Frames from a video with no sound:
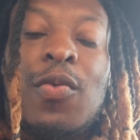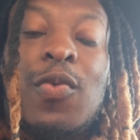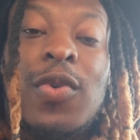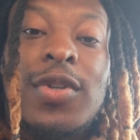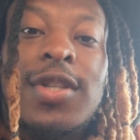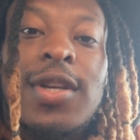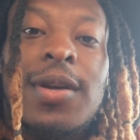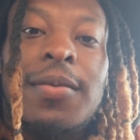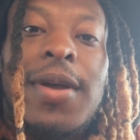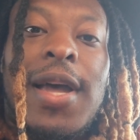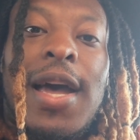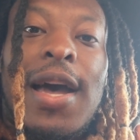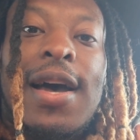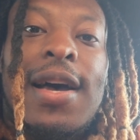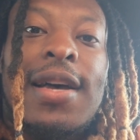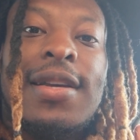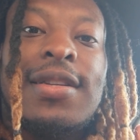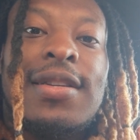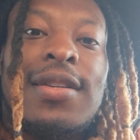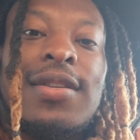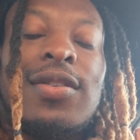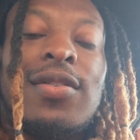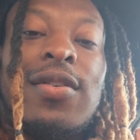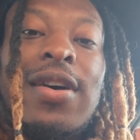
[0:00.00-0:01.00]
What's up
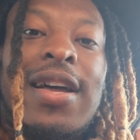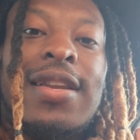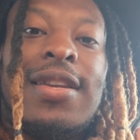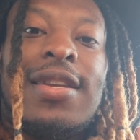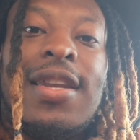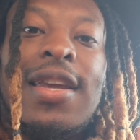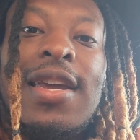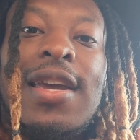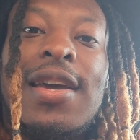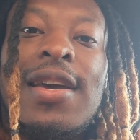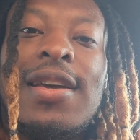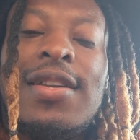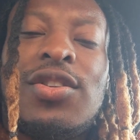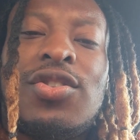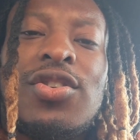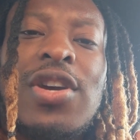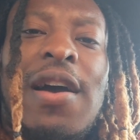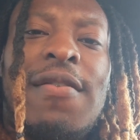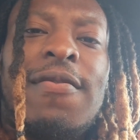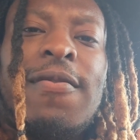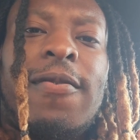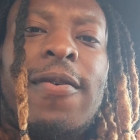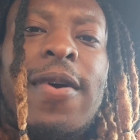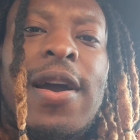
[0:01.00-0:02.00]
guys? So I did
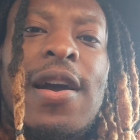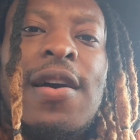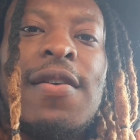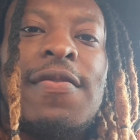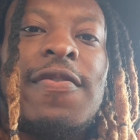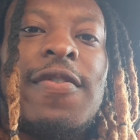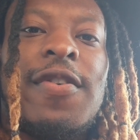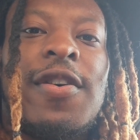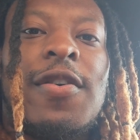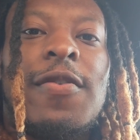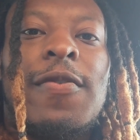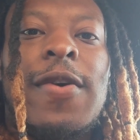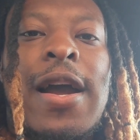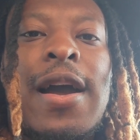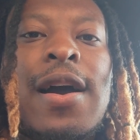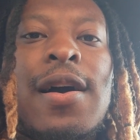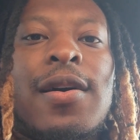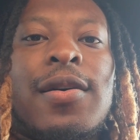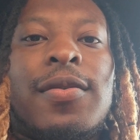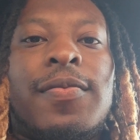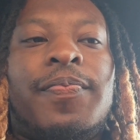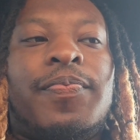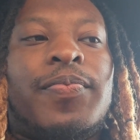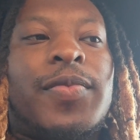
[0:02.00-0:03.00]
drive around for
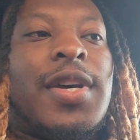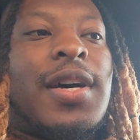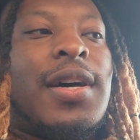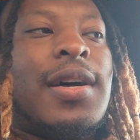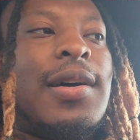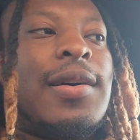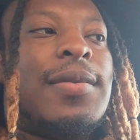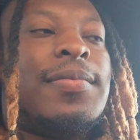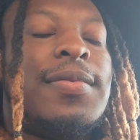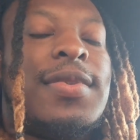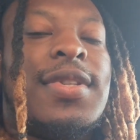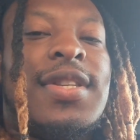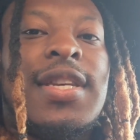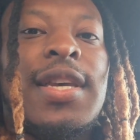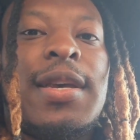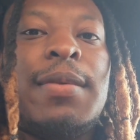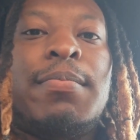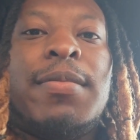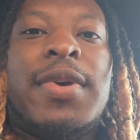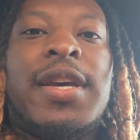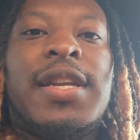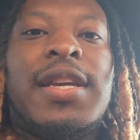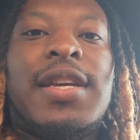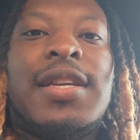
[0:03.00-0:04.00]
around um,
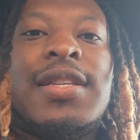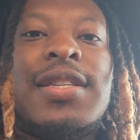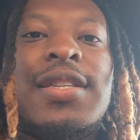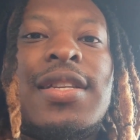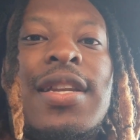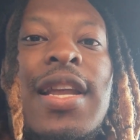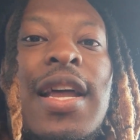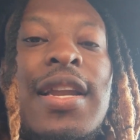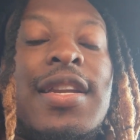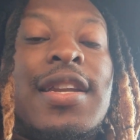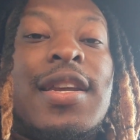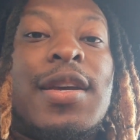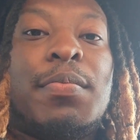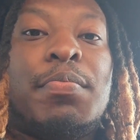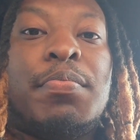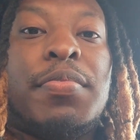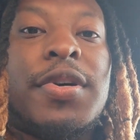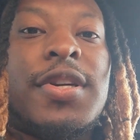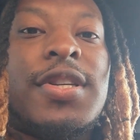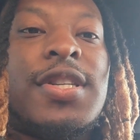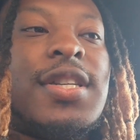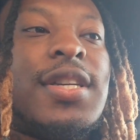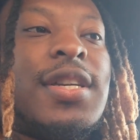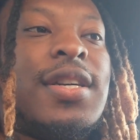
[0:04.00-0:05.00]
10 minutes and I did
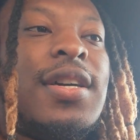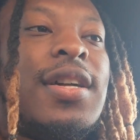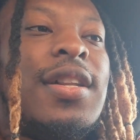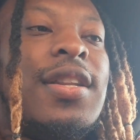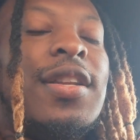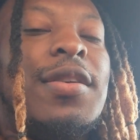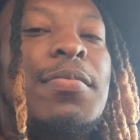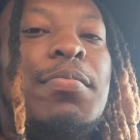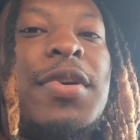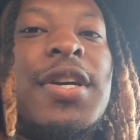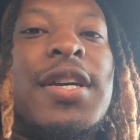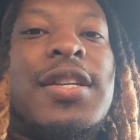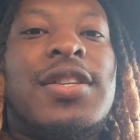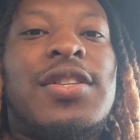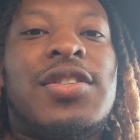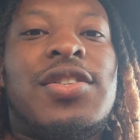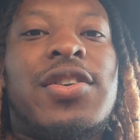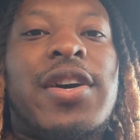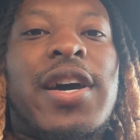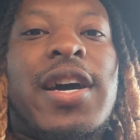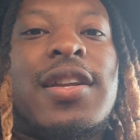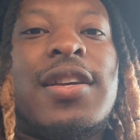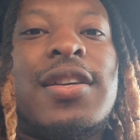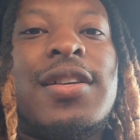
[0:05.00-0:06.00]
push it a little bit to
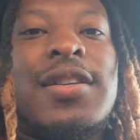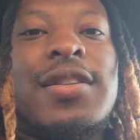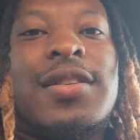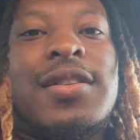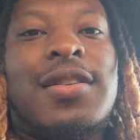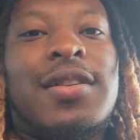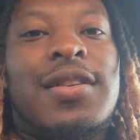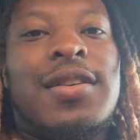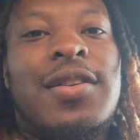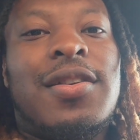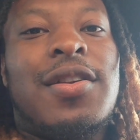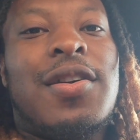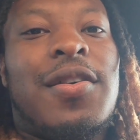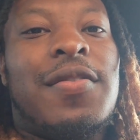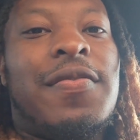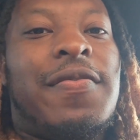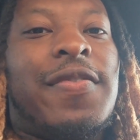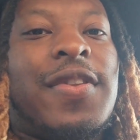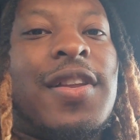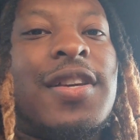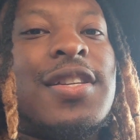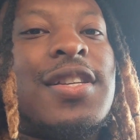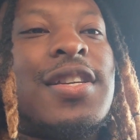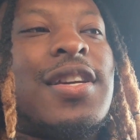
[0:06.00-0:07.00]
try to, you know,
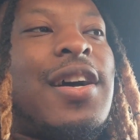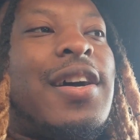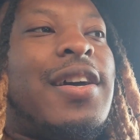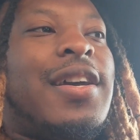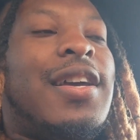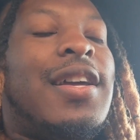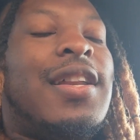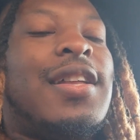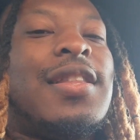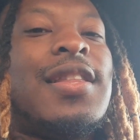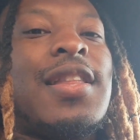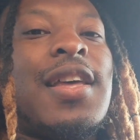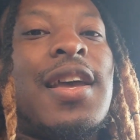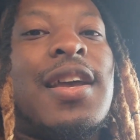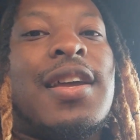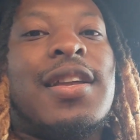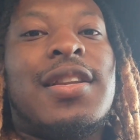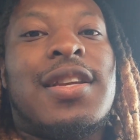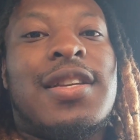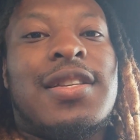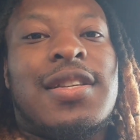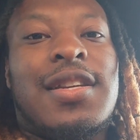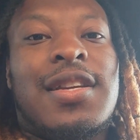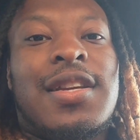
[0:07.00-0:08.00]
flush out
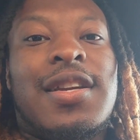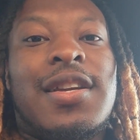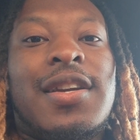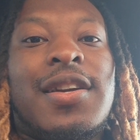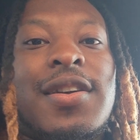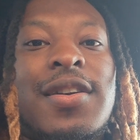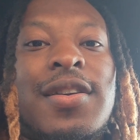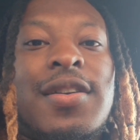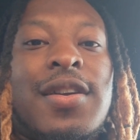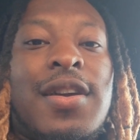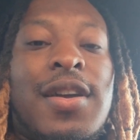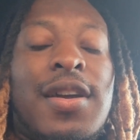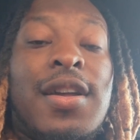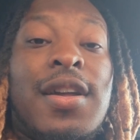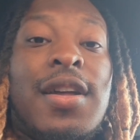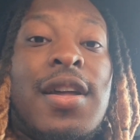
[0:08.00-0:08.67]
anything that's in here.